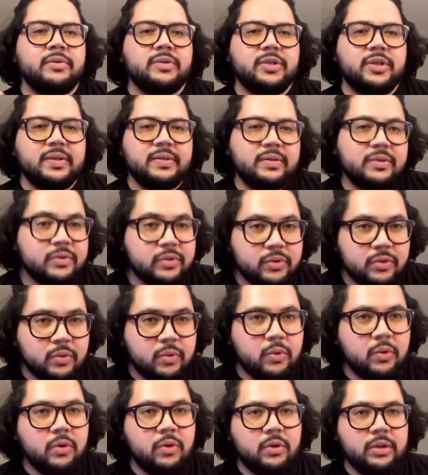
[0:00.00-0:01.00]
just the
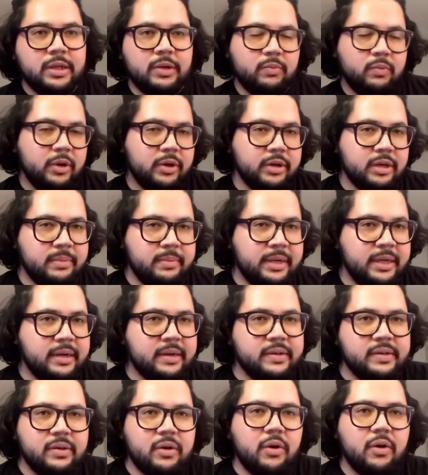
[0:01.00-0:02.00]
school and welcoming
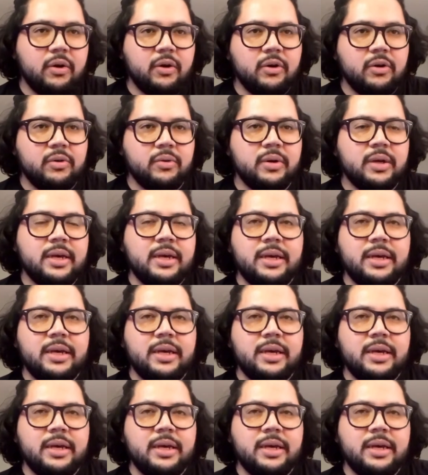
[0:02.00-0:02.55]
us all.